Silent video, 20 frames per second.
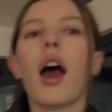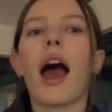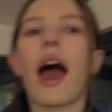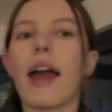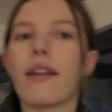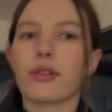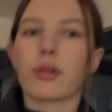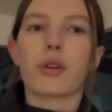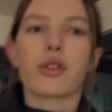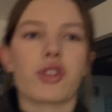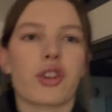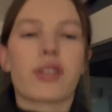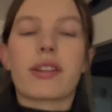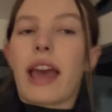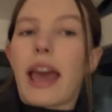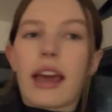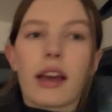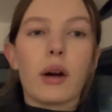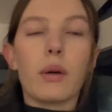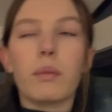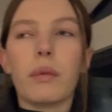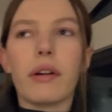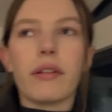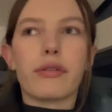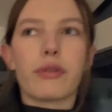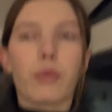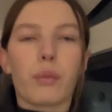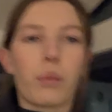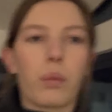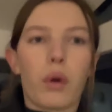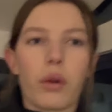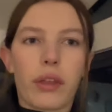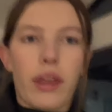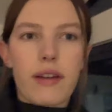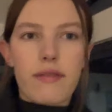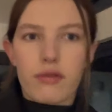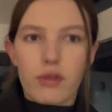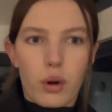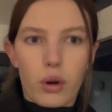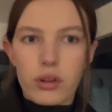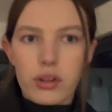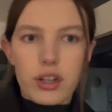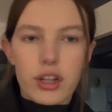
everyone's just getting on with what they've got to